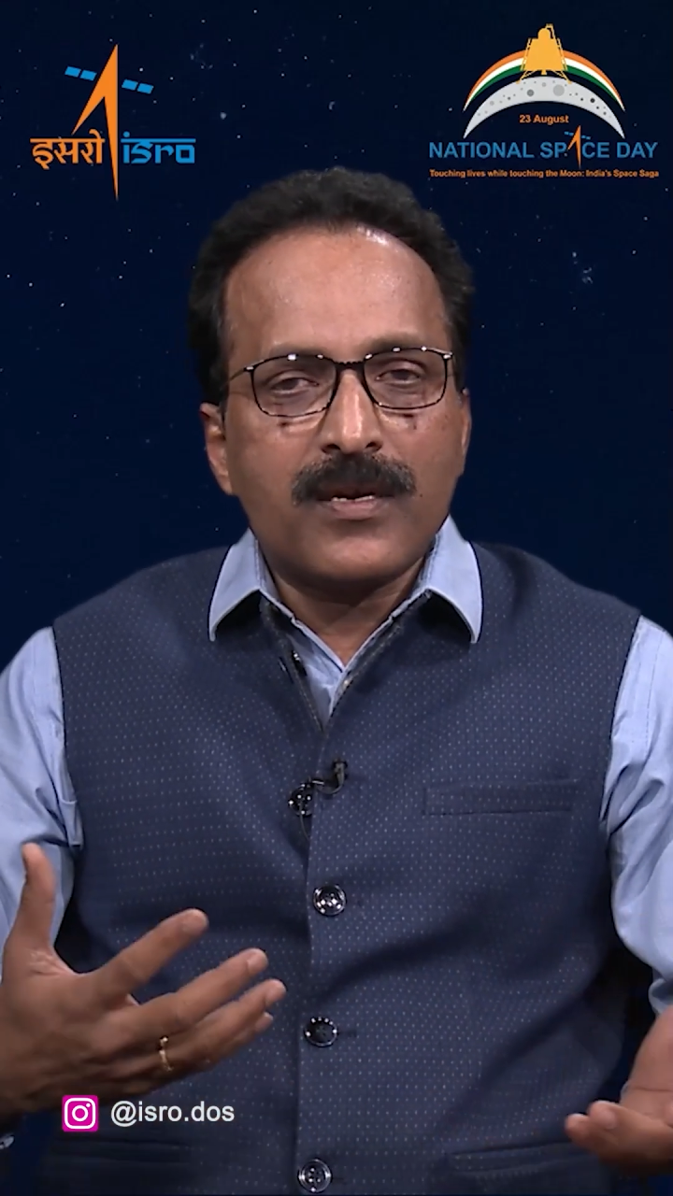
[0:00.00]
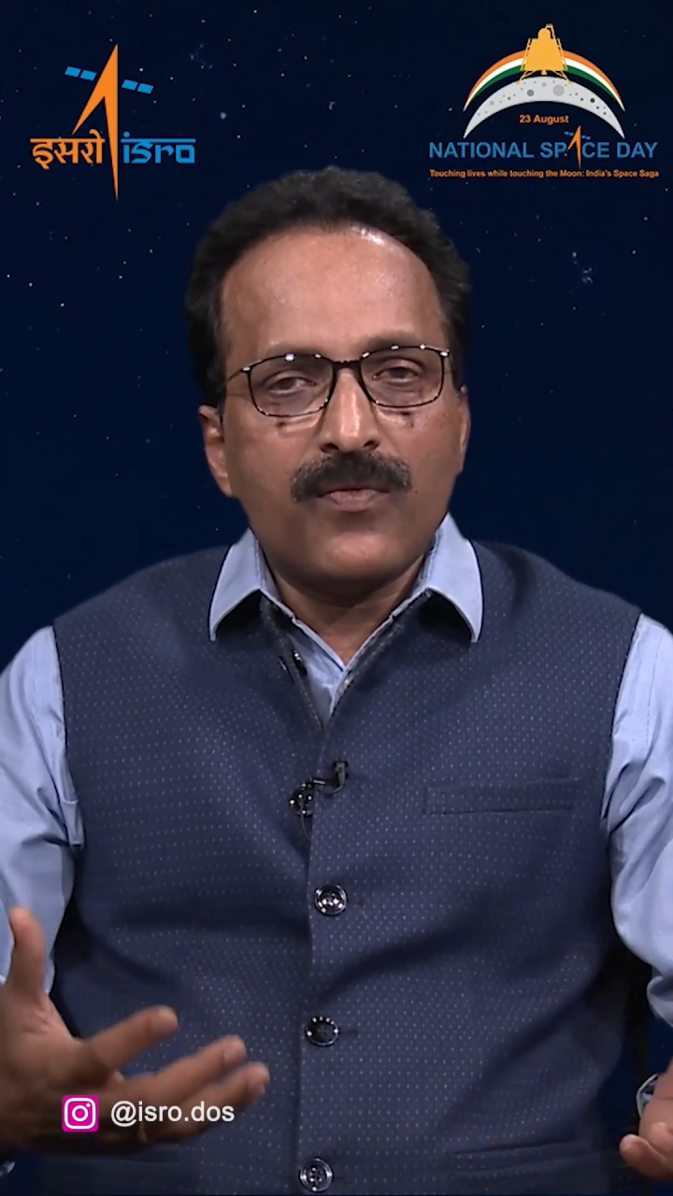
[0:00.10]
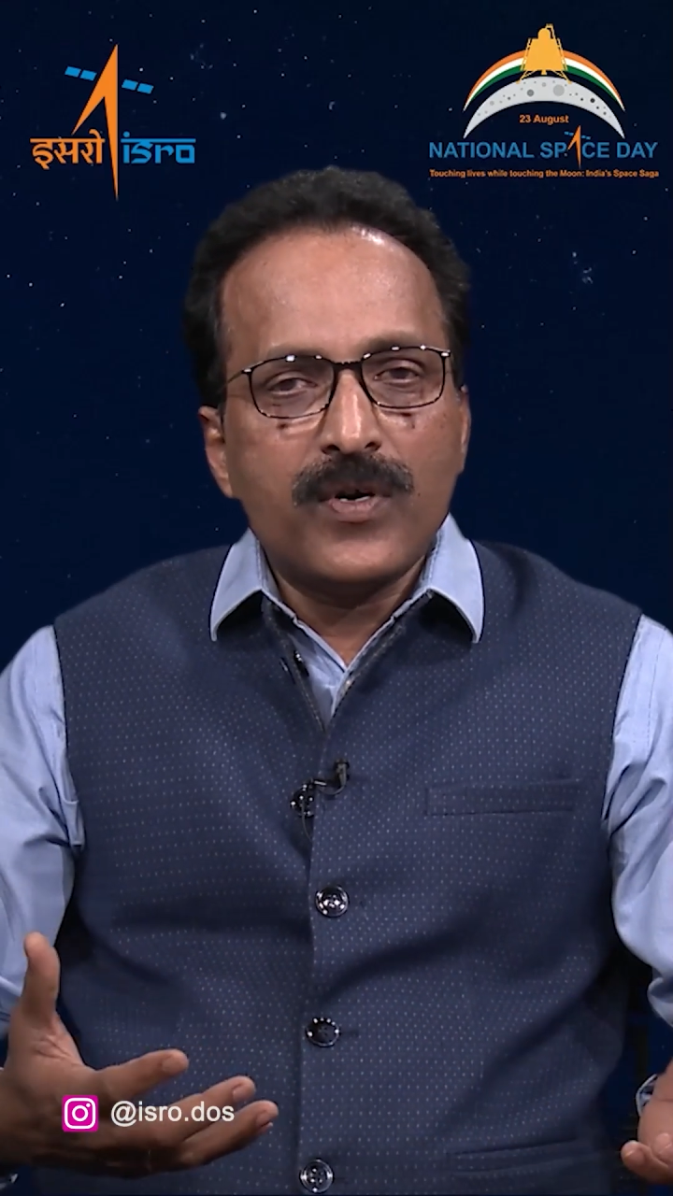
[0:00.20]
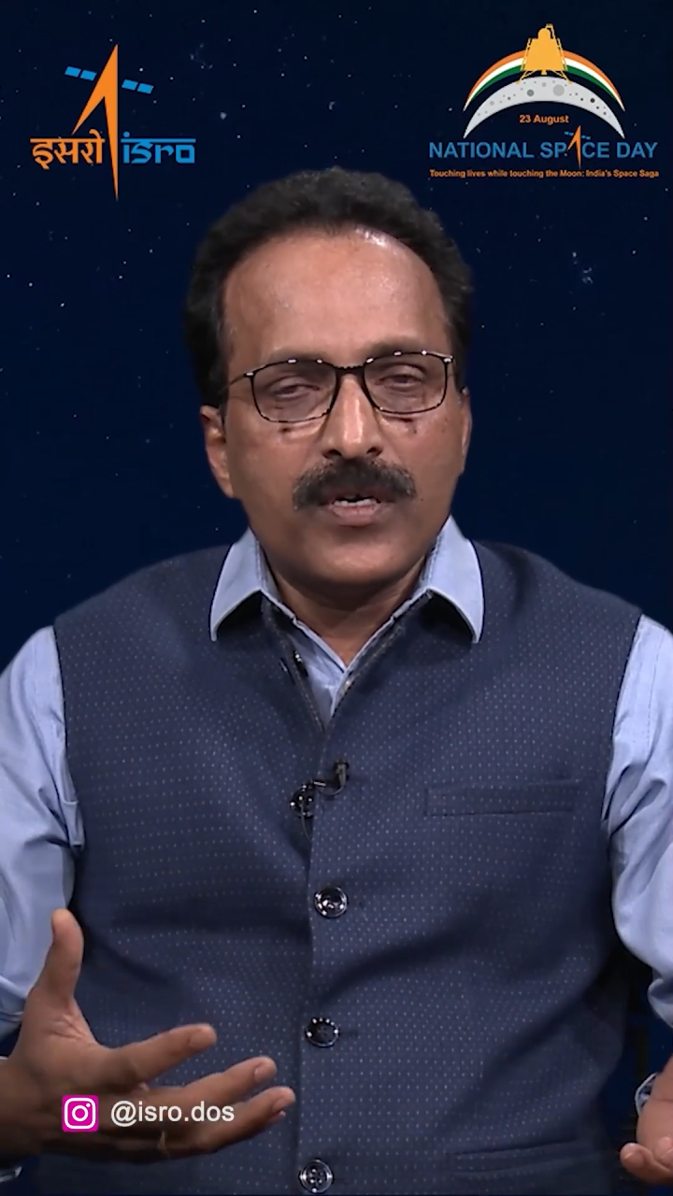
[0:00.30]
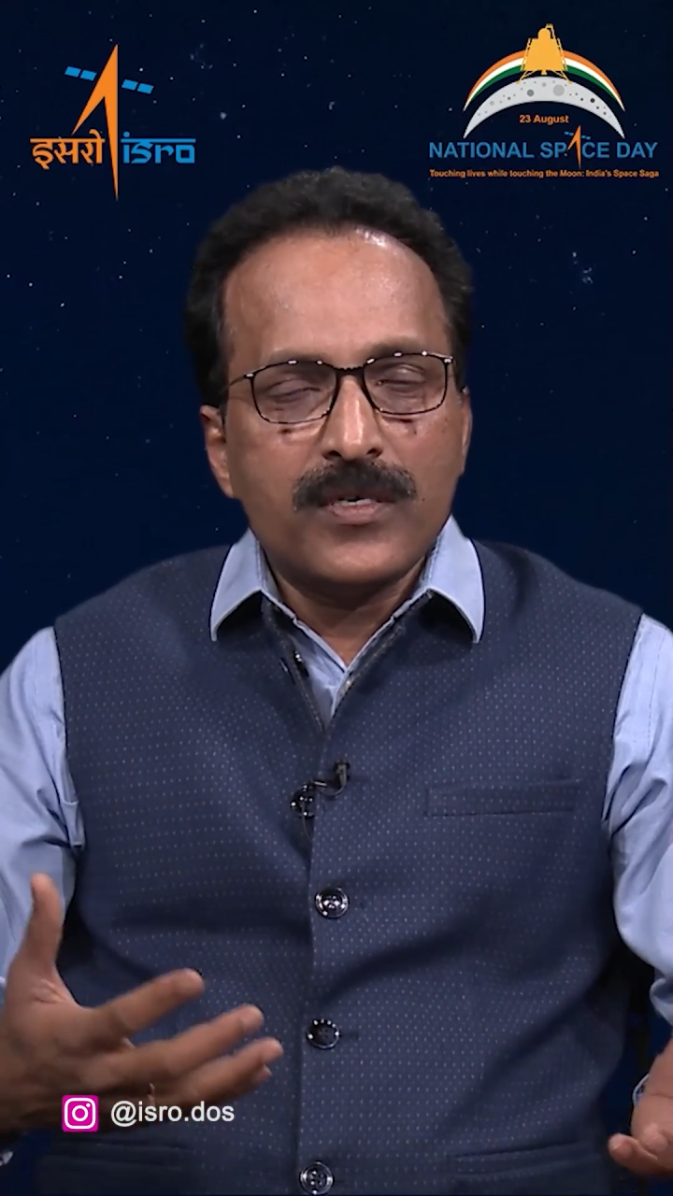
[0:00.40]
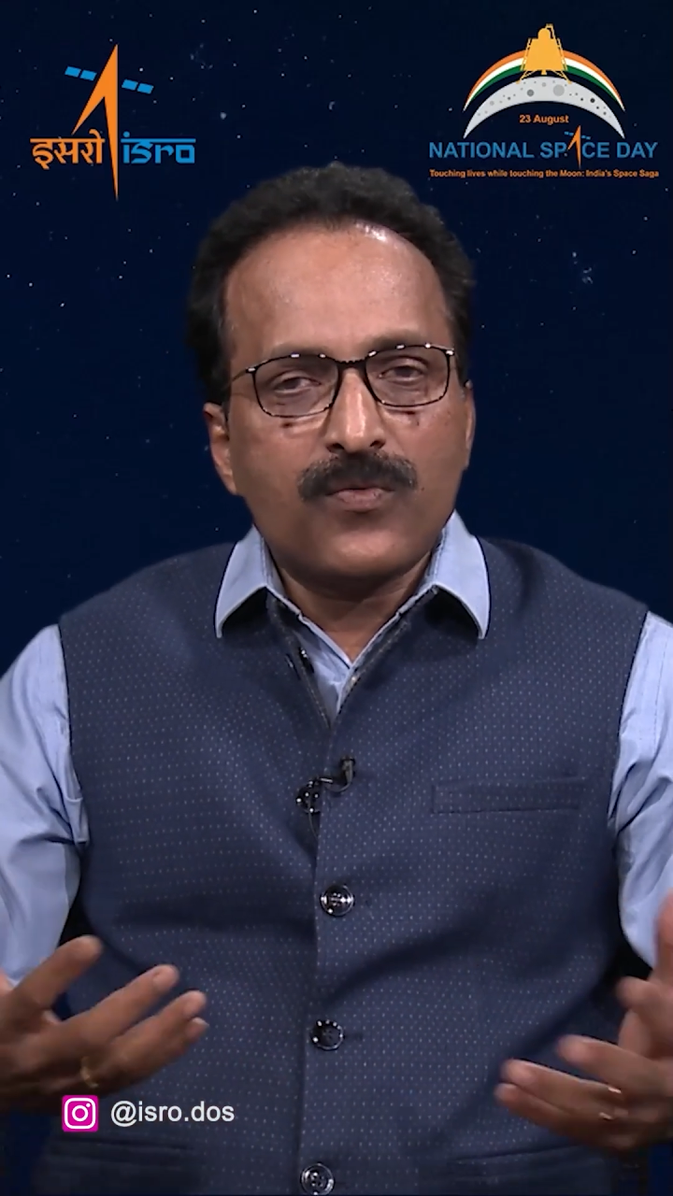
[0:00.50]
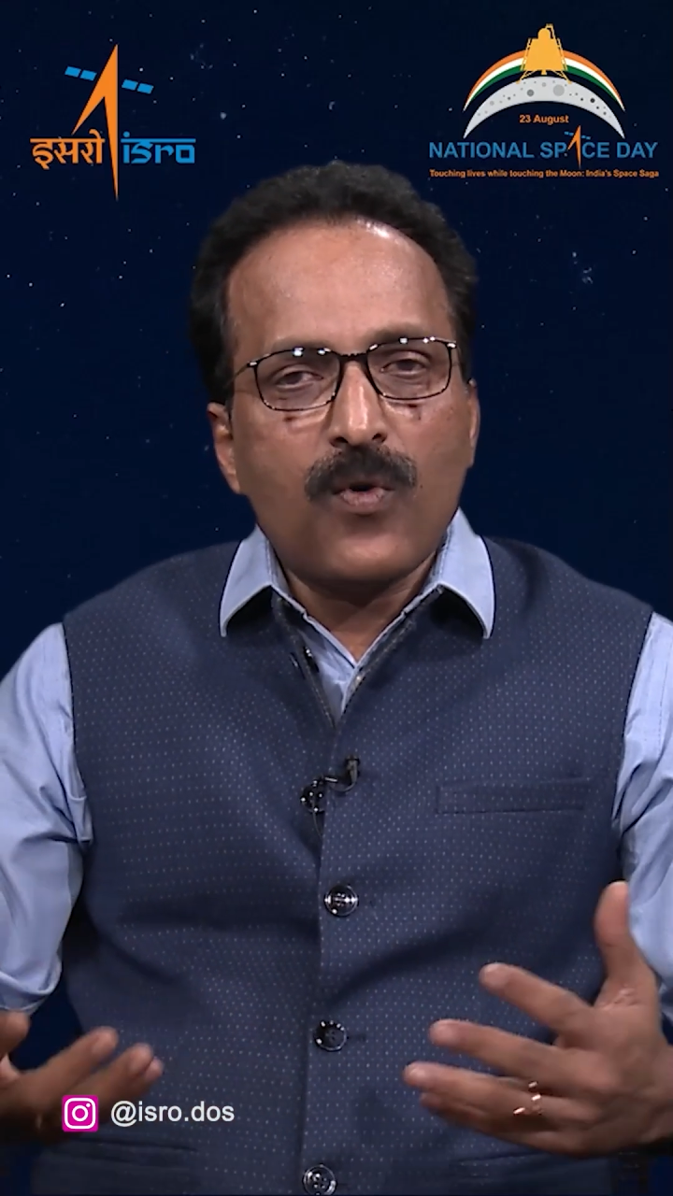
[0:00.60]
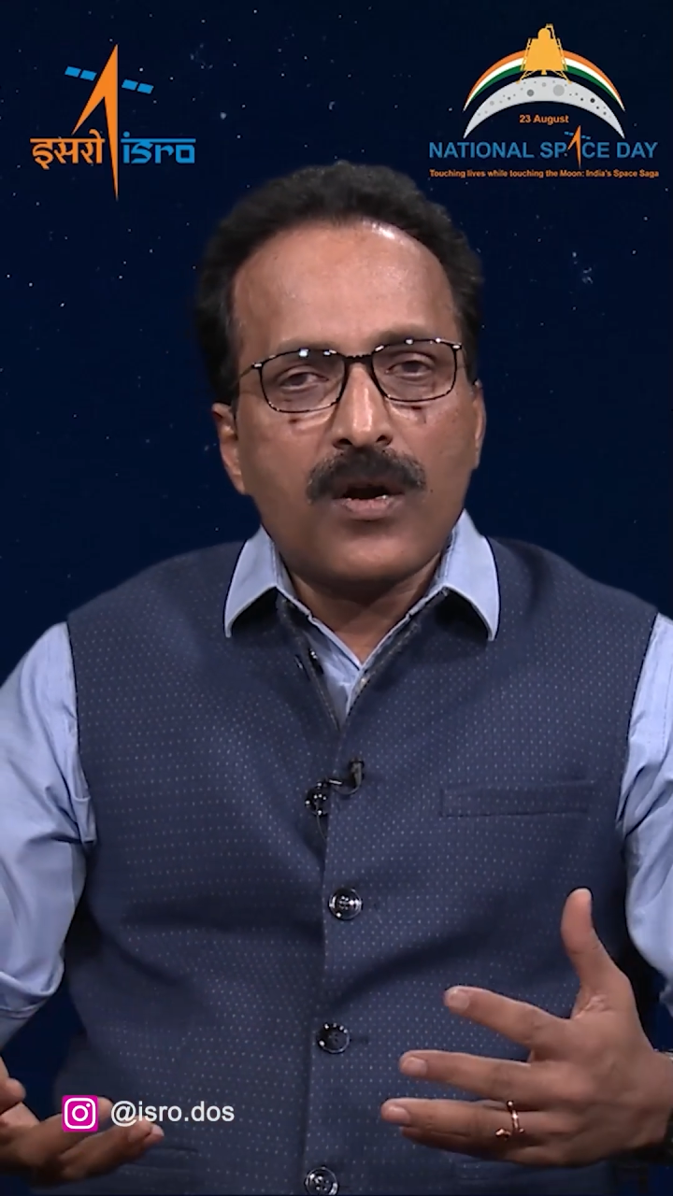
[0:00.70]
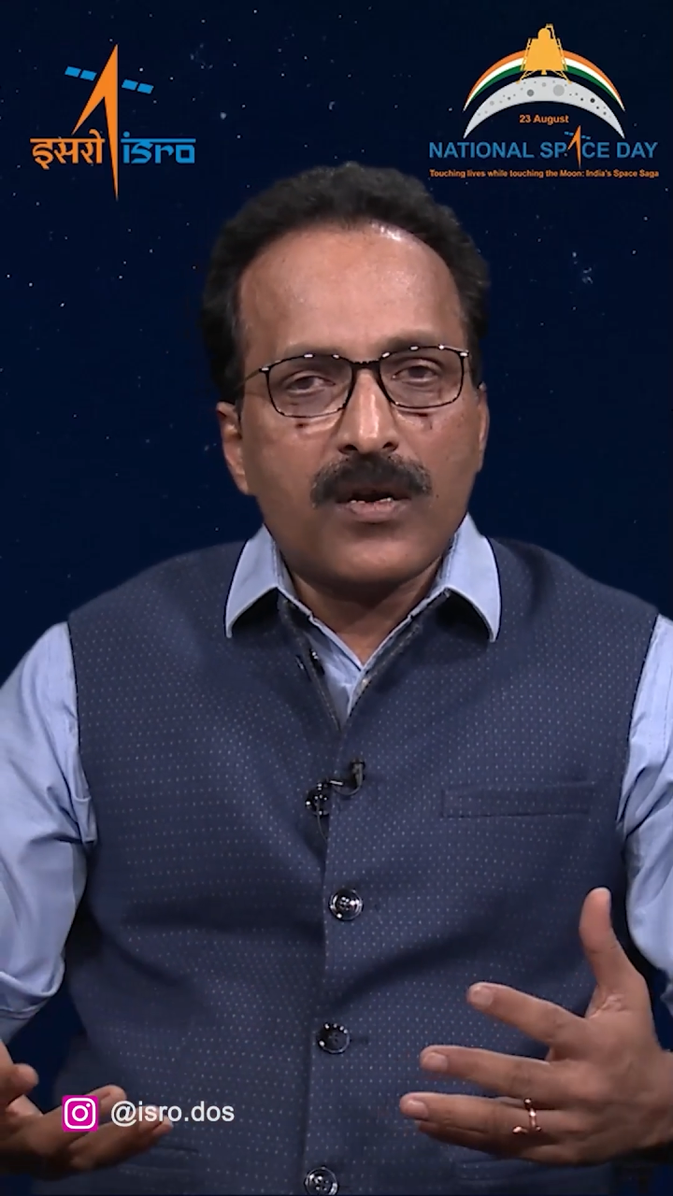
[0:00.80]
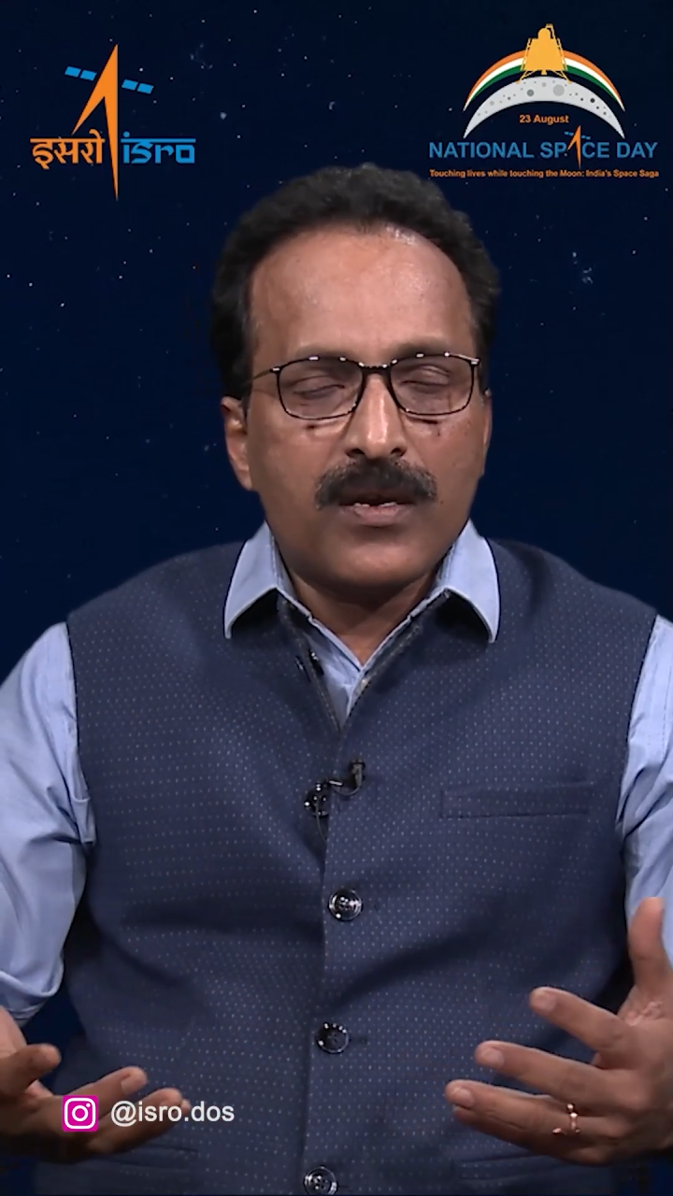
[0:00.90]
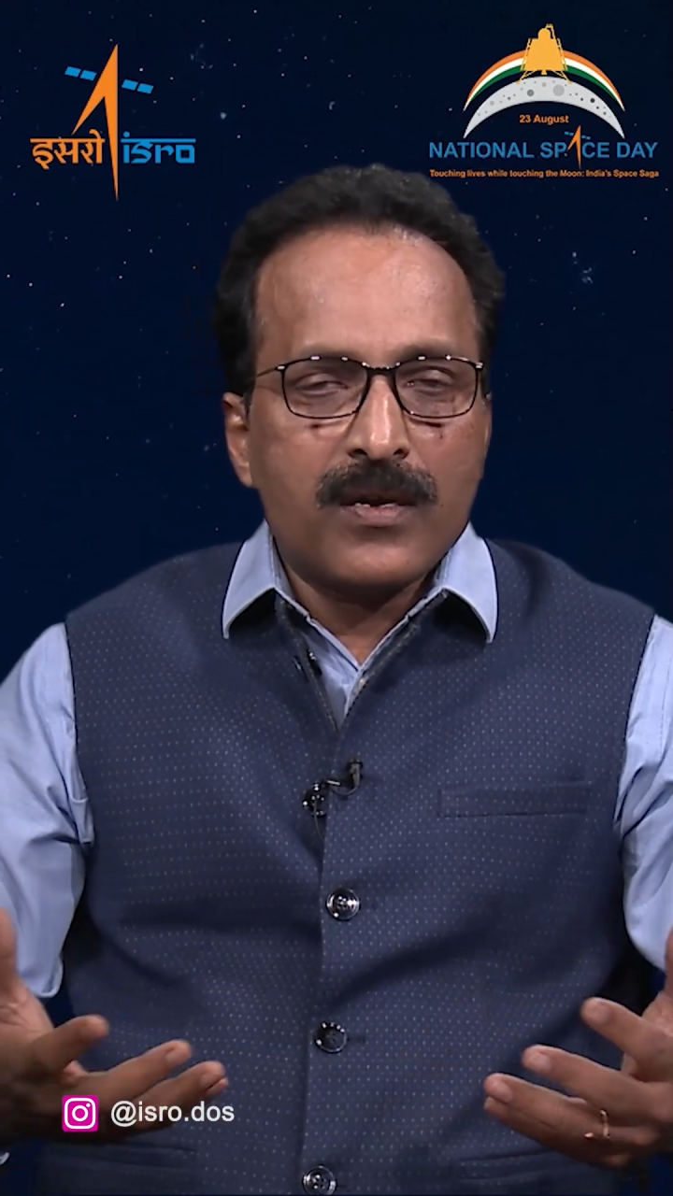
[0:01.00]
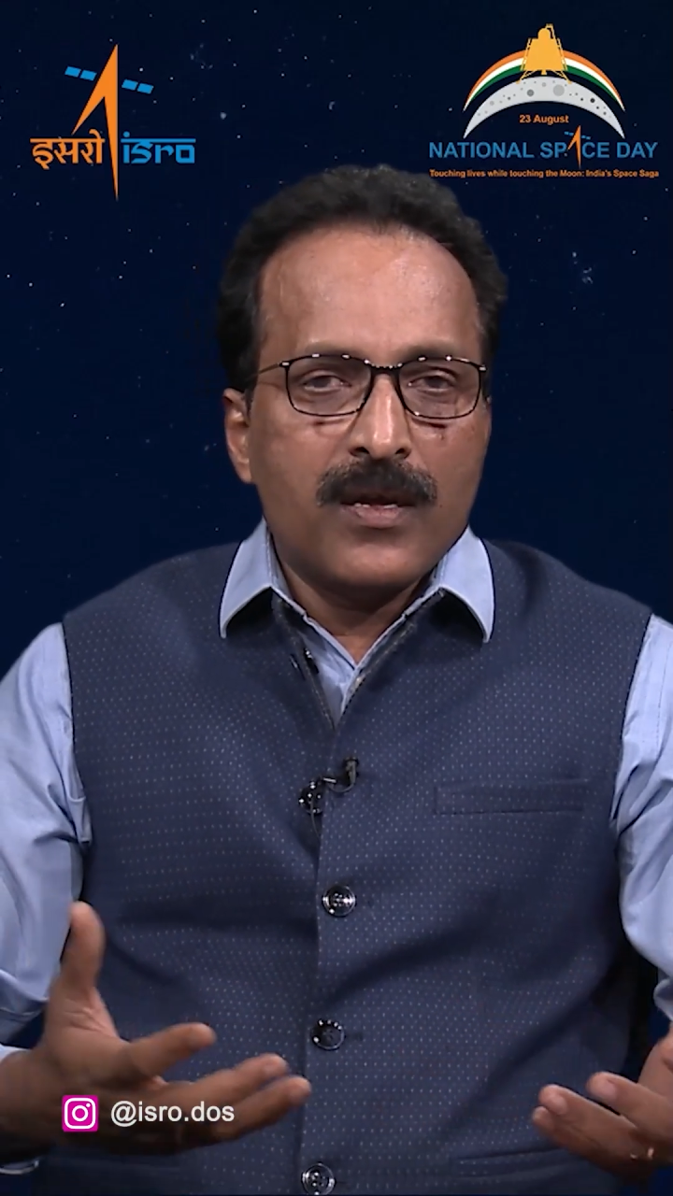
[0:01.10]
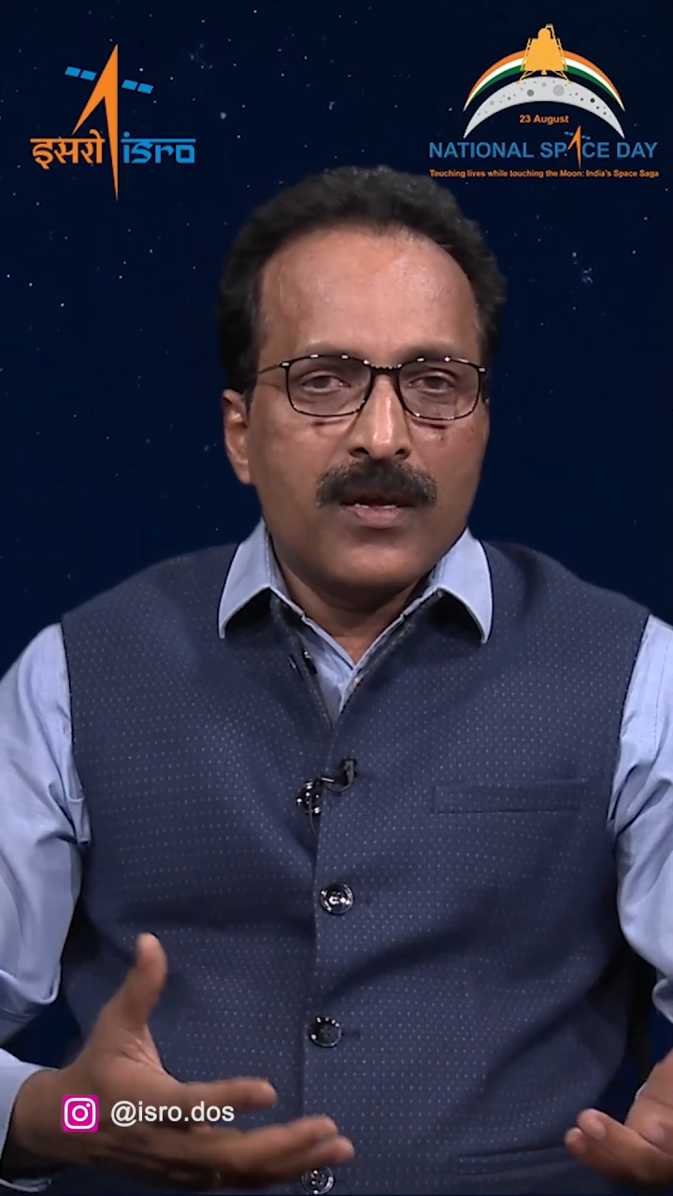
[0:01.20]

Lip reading: rivers, water,